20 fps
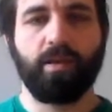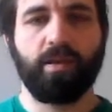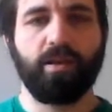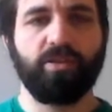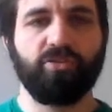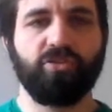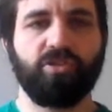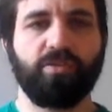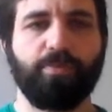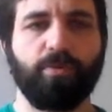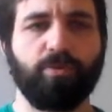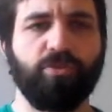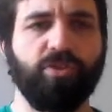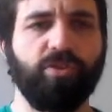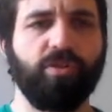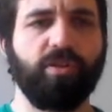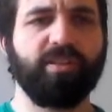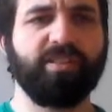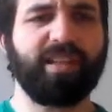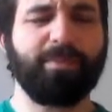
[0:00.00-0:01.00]
Zulaput
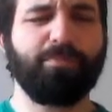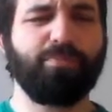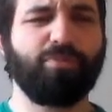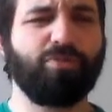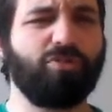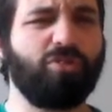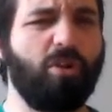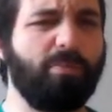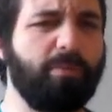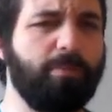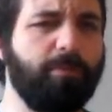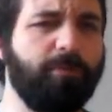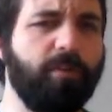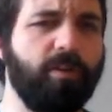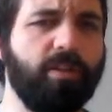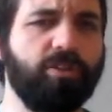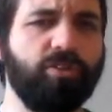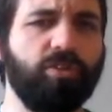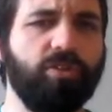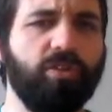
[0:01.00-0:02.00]
Duelist, I probably prefer the
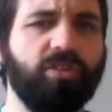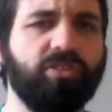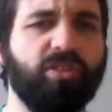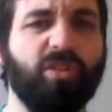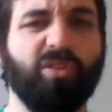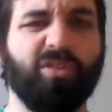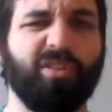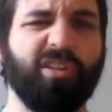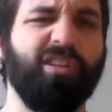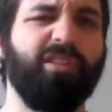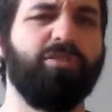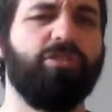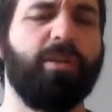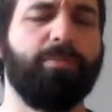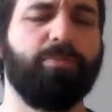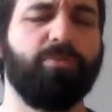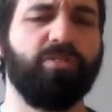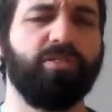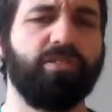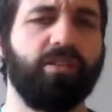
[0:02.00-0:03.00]
Duelist, although Chill and Trap
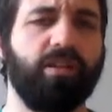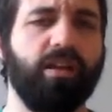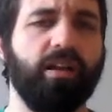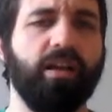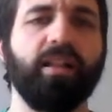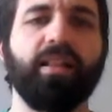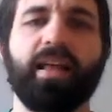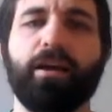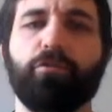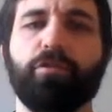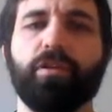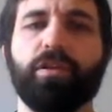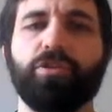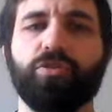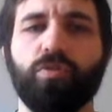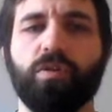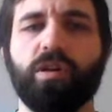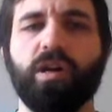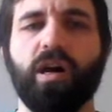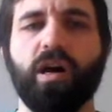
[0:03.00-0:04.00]
does allow you to
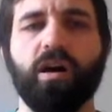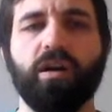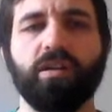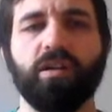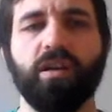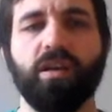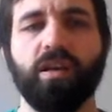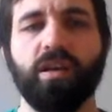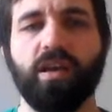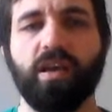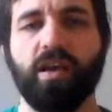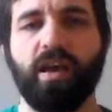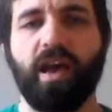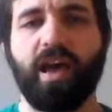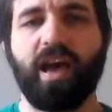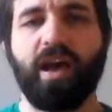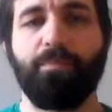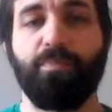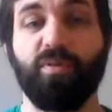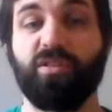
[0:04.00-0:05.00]
draw a card.
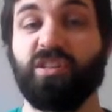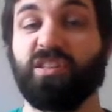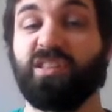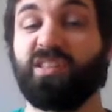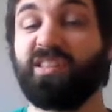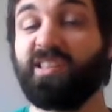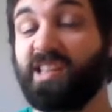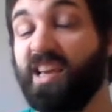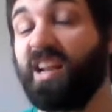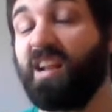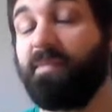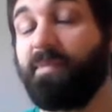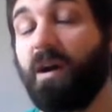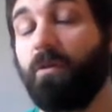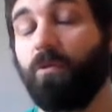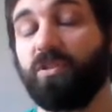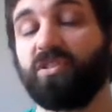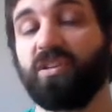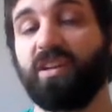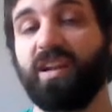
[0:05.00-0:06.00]
But just thinking about
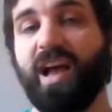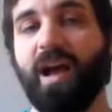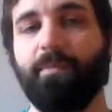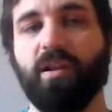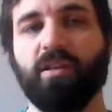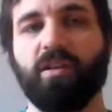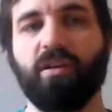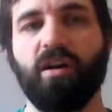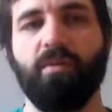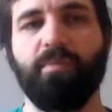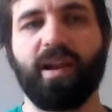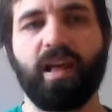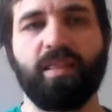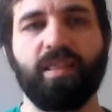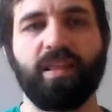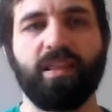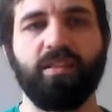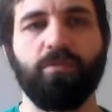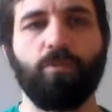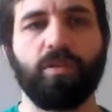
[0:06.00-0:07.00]
what's going to happen in combat, I
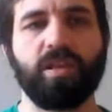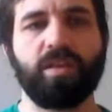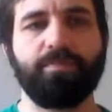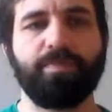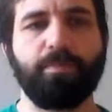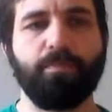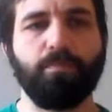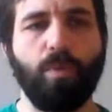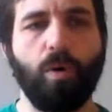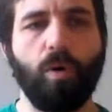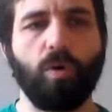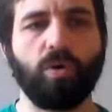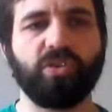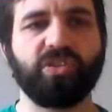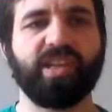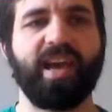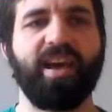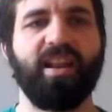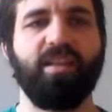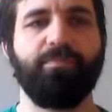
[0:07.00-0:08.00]
think the one you'd be more
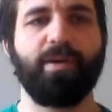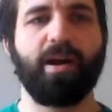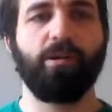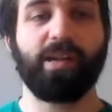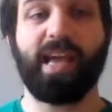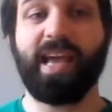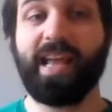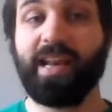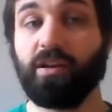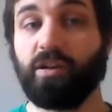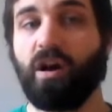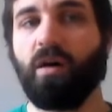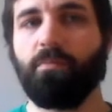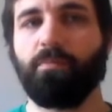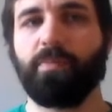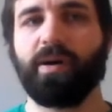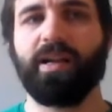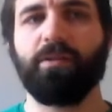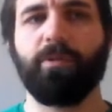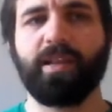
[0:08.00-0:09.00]
scared about in
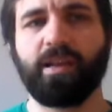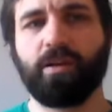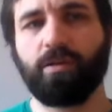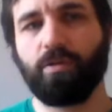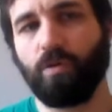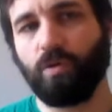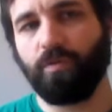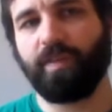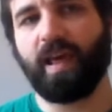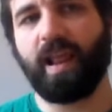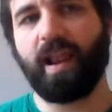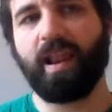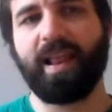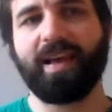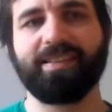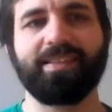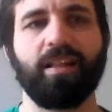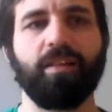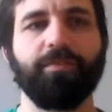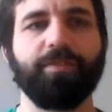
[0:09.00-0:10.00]
combat when you're going for that
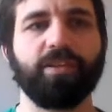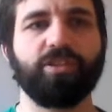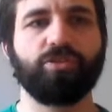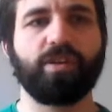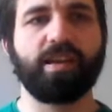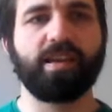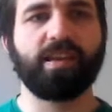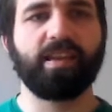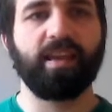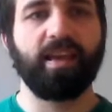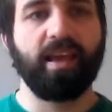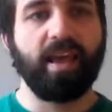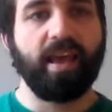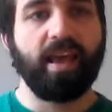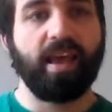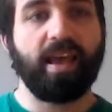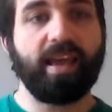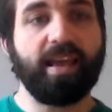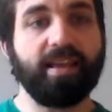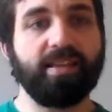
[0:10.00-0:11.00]
last alpha strike
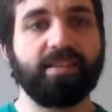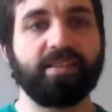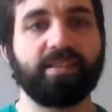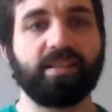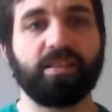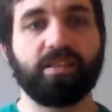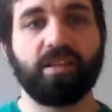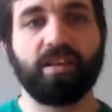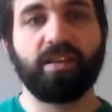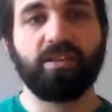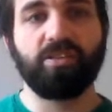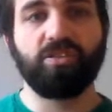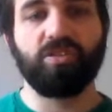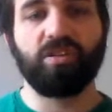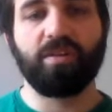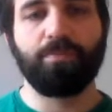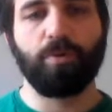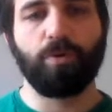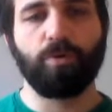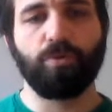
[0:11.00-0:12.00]
is the
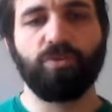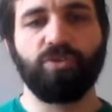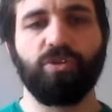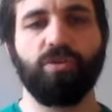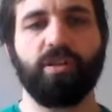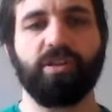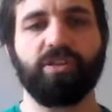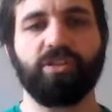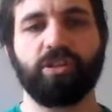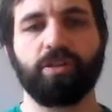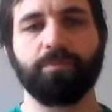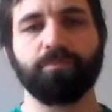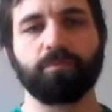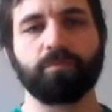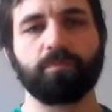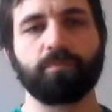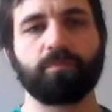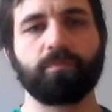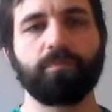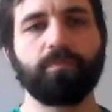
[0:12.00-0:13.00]
Zulaput Duelist.
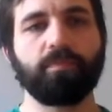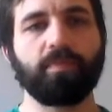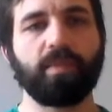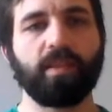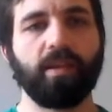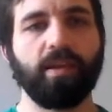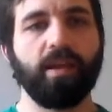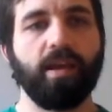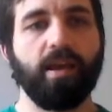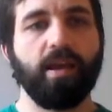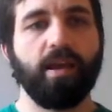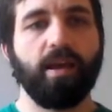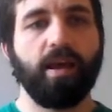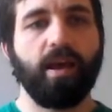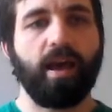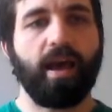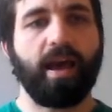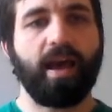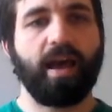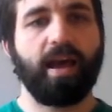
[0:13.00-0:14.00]

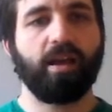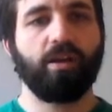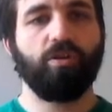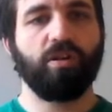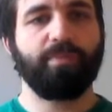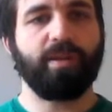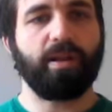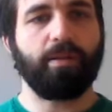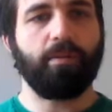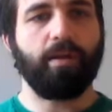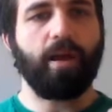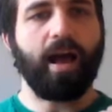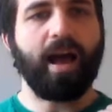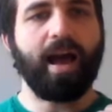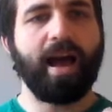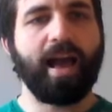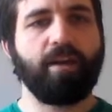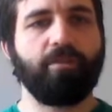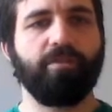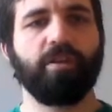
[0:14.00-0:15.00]
Going a bit
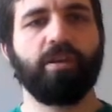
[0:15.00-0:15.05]
higher on the